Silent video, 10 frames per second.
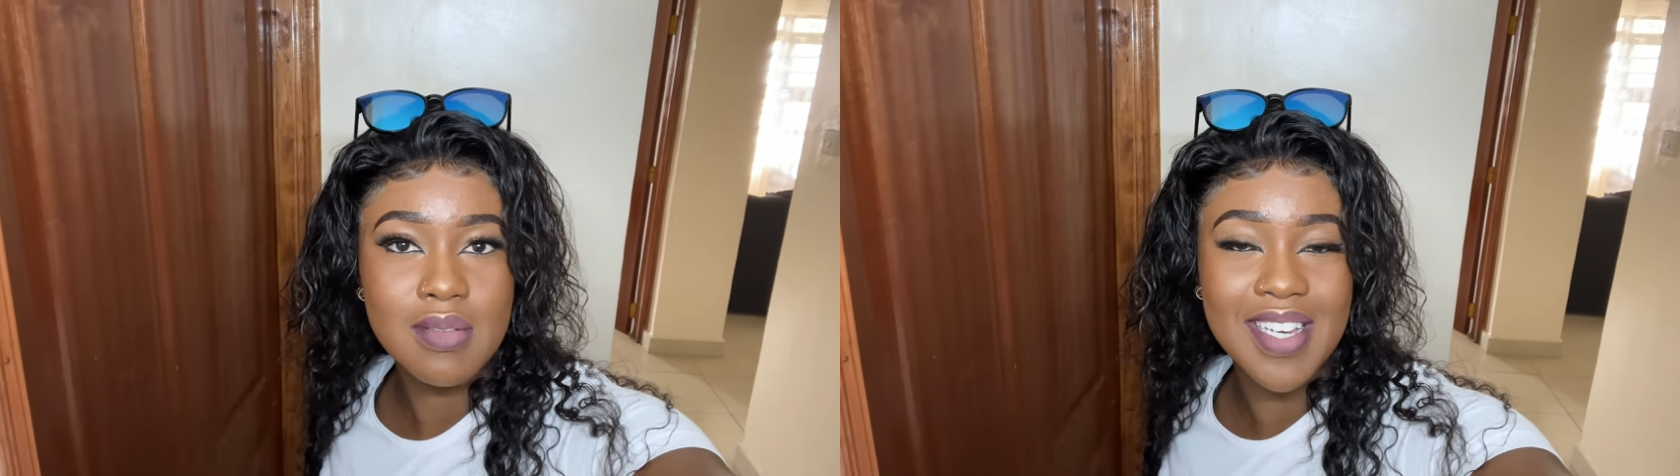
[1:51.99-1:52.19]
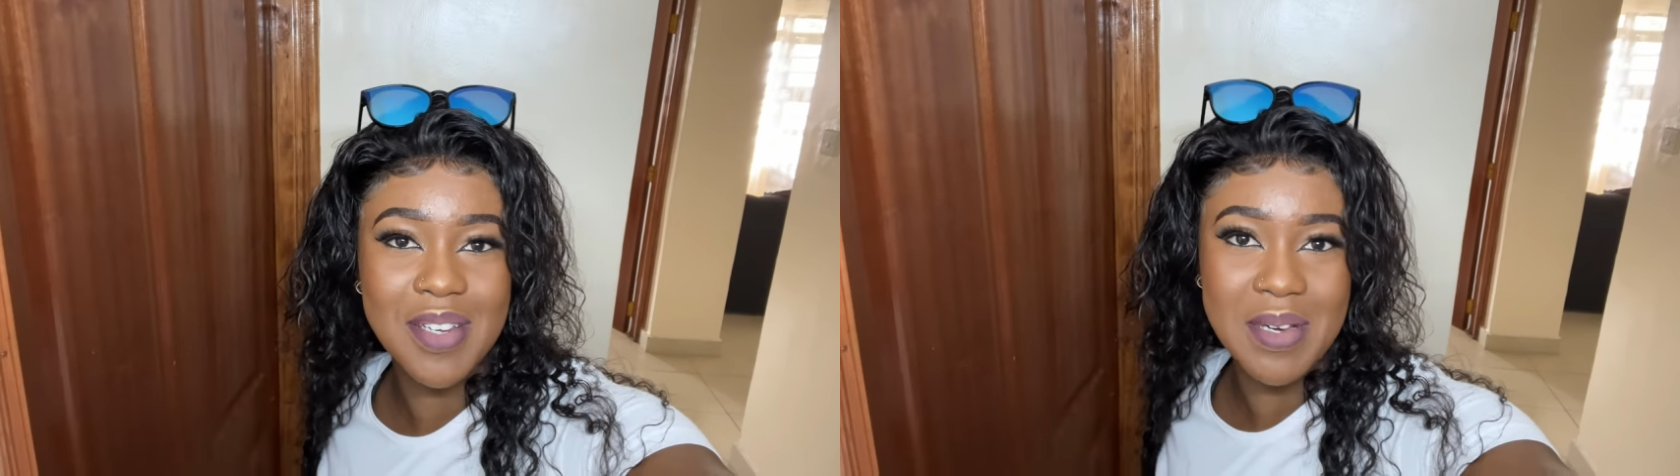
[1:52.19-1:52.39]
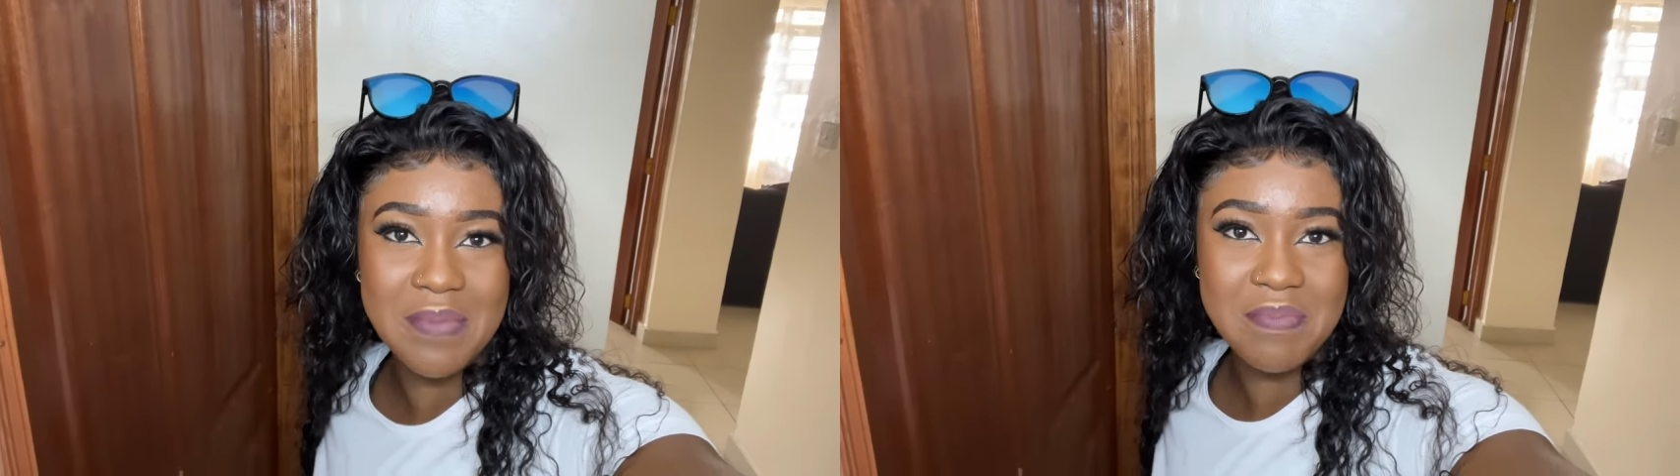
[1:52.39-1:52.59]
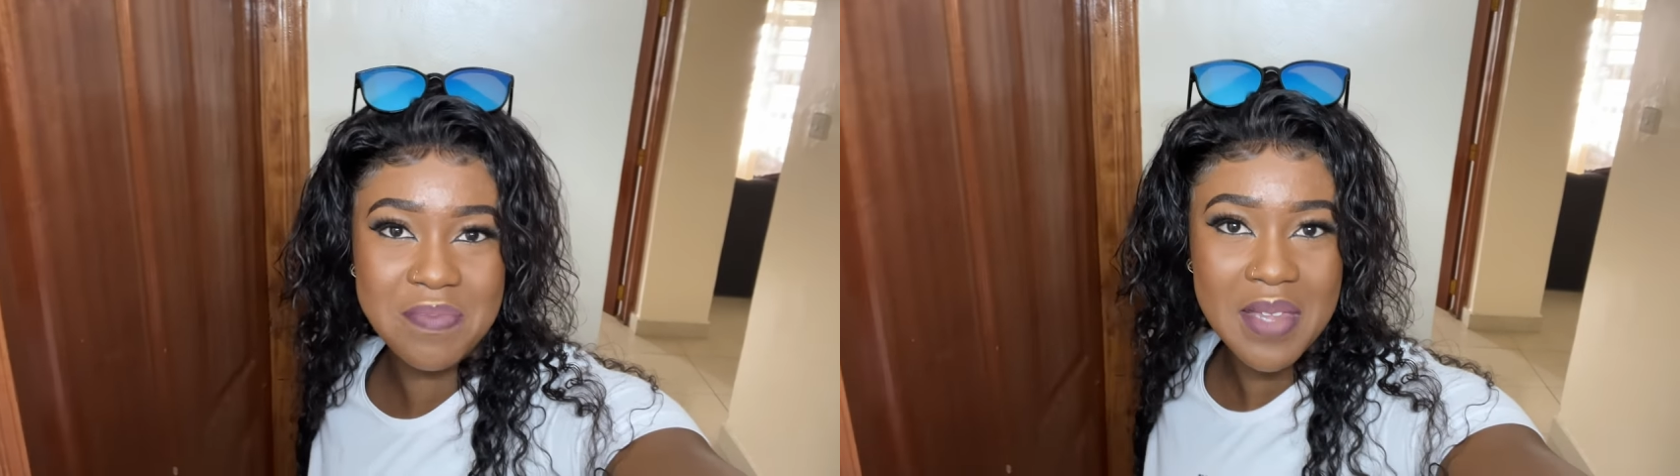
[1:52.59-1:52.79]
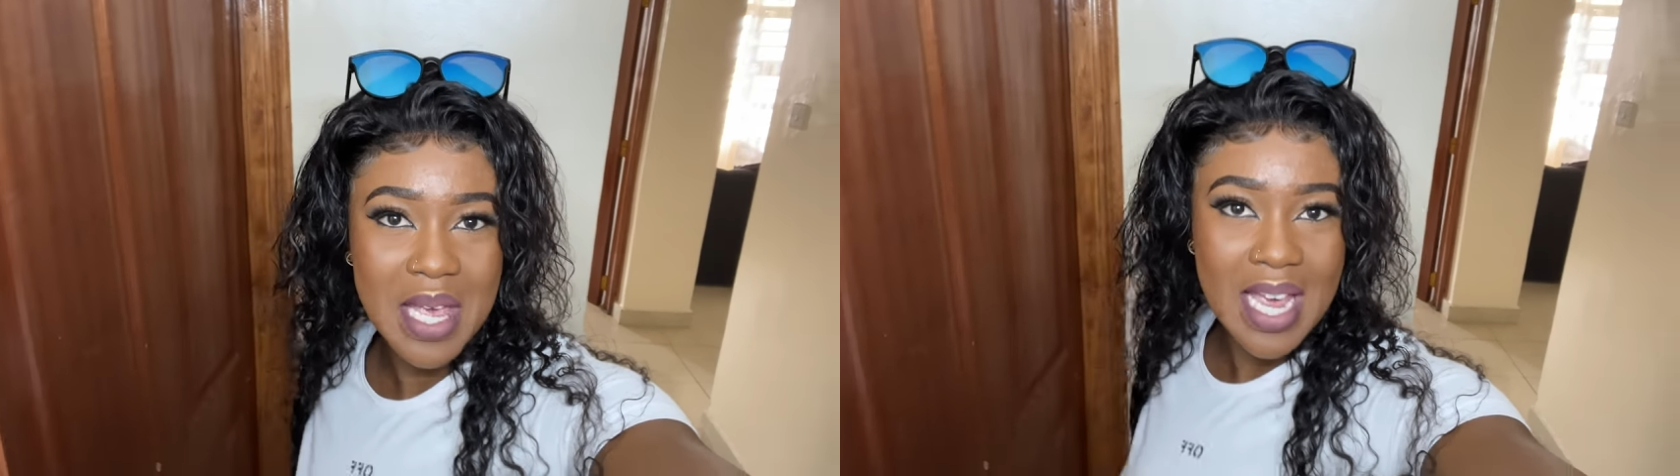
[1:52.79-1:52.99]
Anyway.
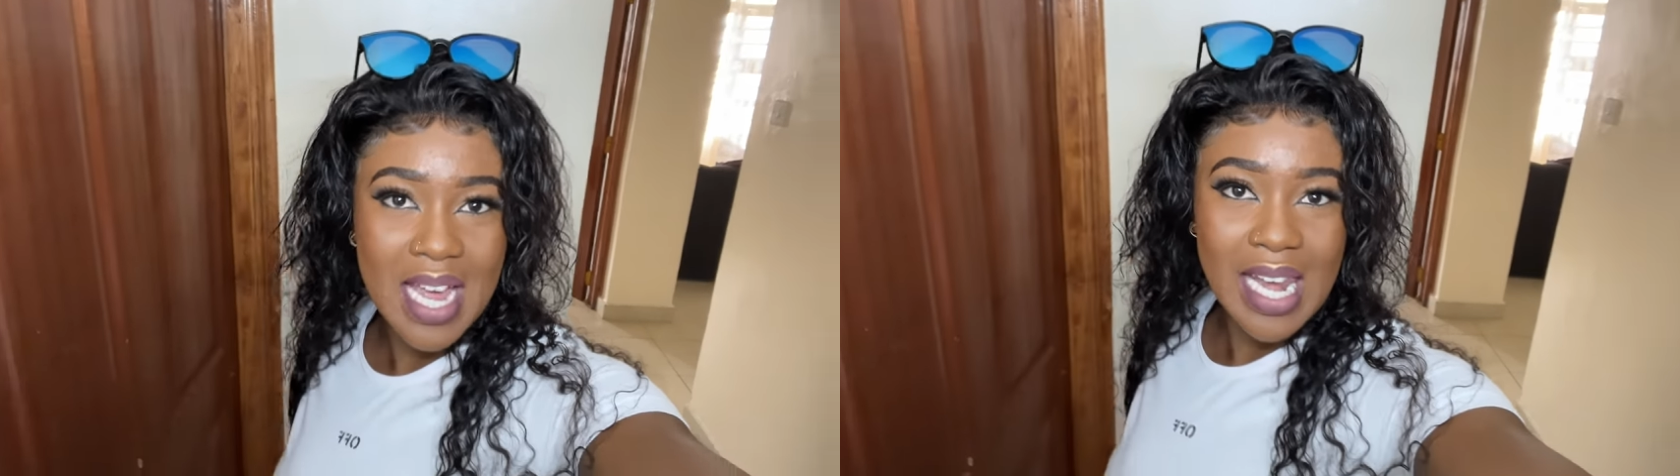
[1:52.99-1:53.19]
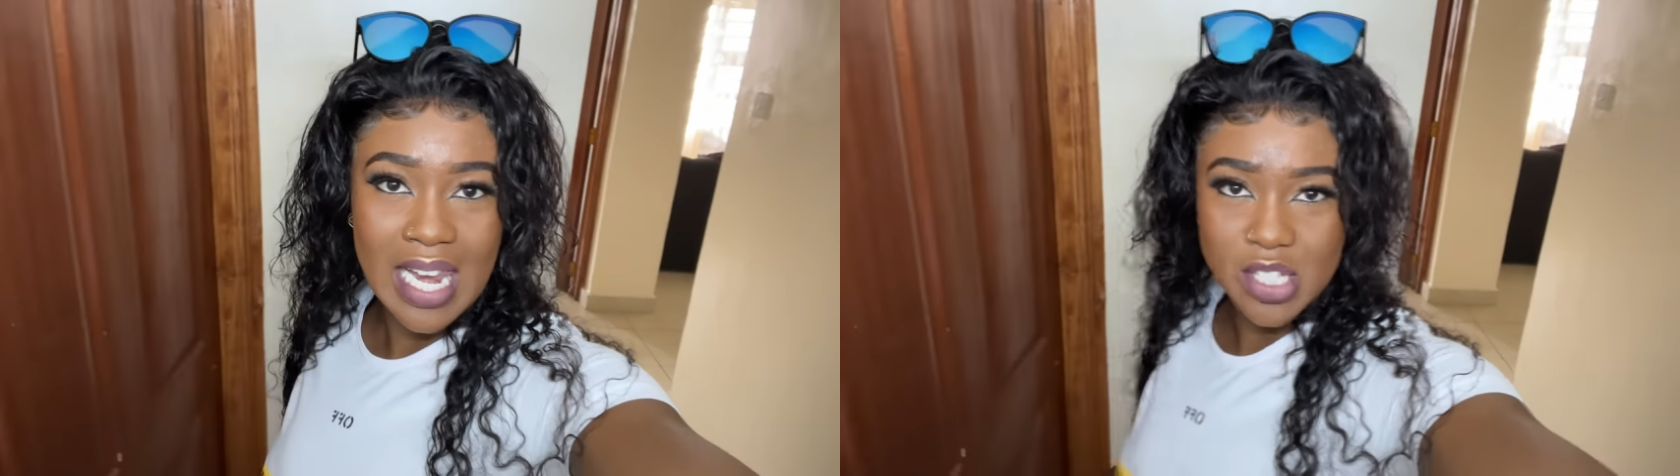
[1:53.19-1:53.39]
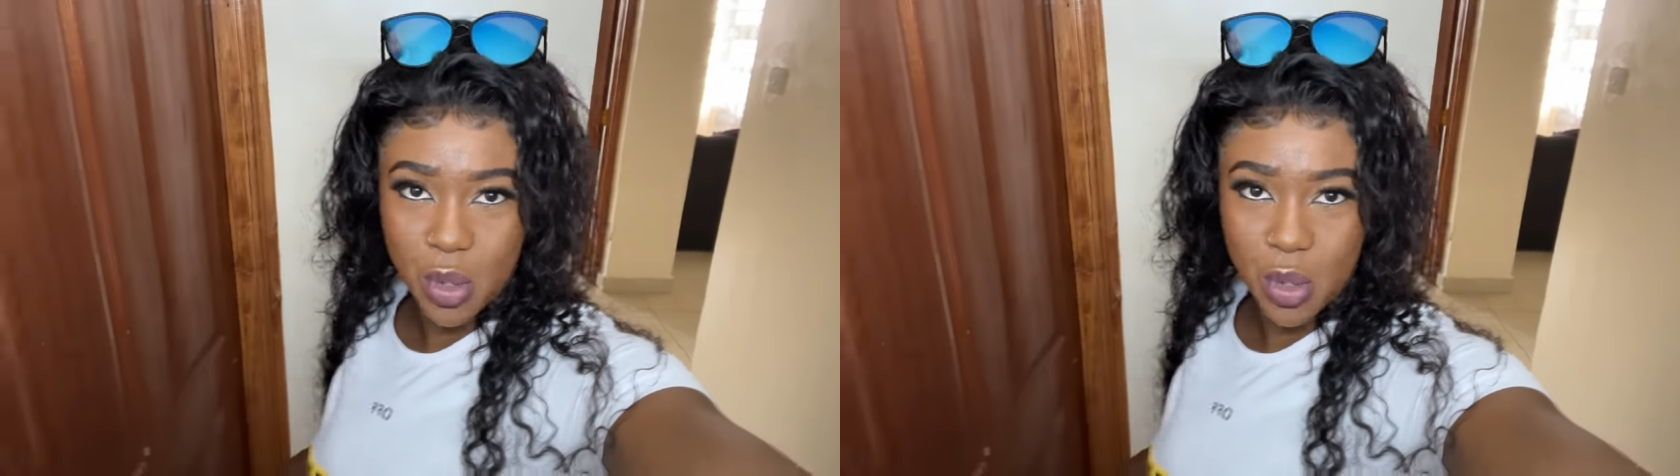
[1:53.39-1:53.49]
Let's